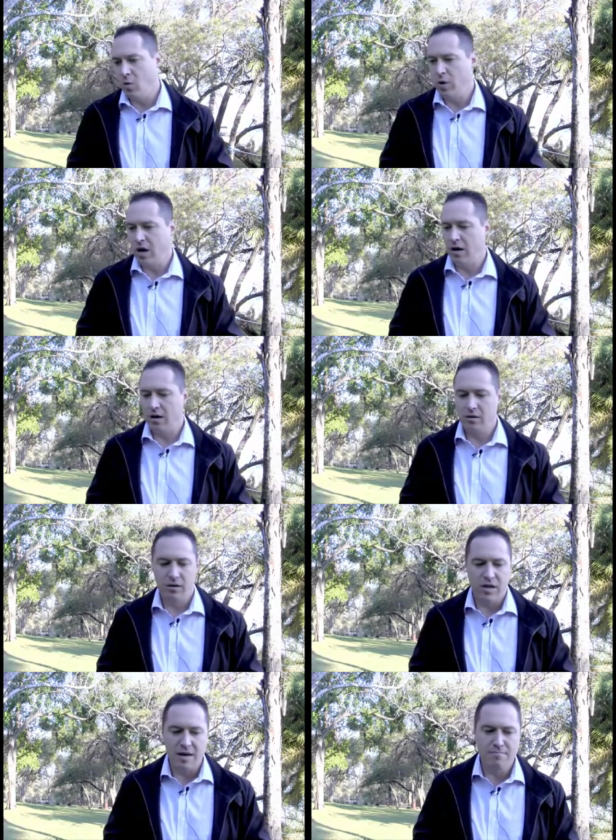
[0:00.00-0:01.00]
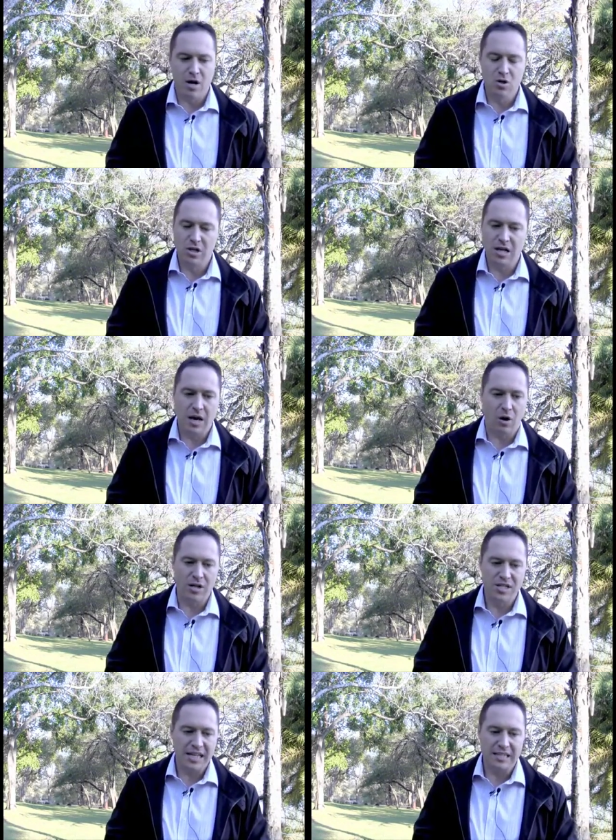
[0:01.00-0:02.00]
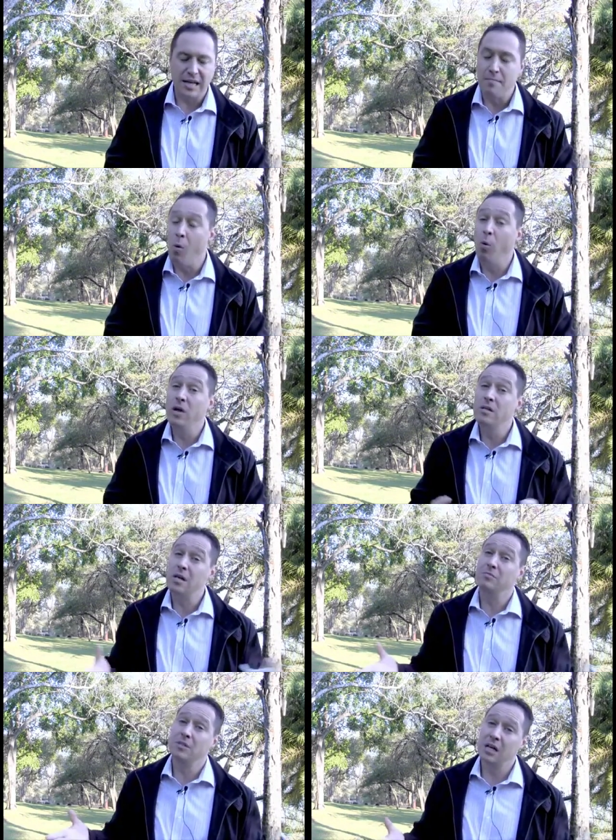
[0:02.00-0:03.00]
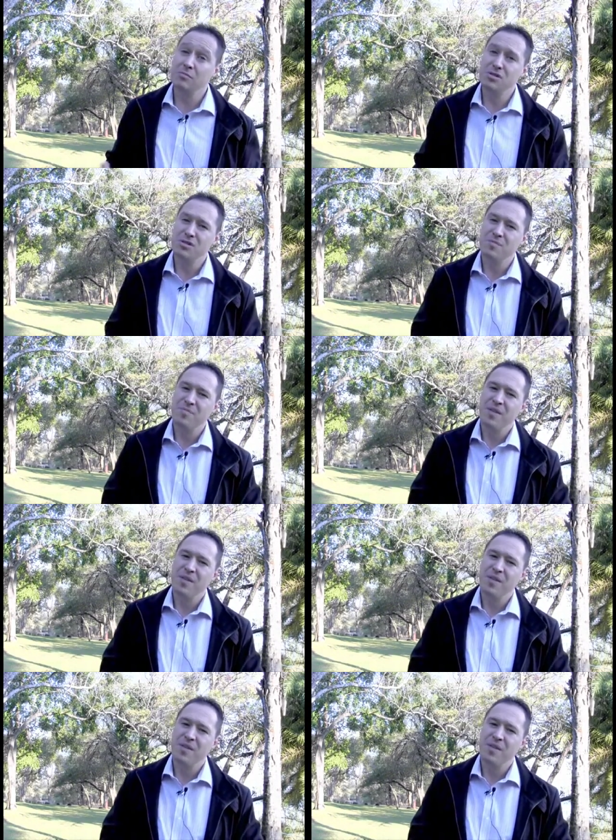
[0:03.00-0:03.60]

we are there mostly on a Saturday morning sometimes,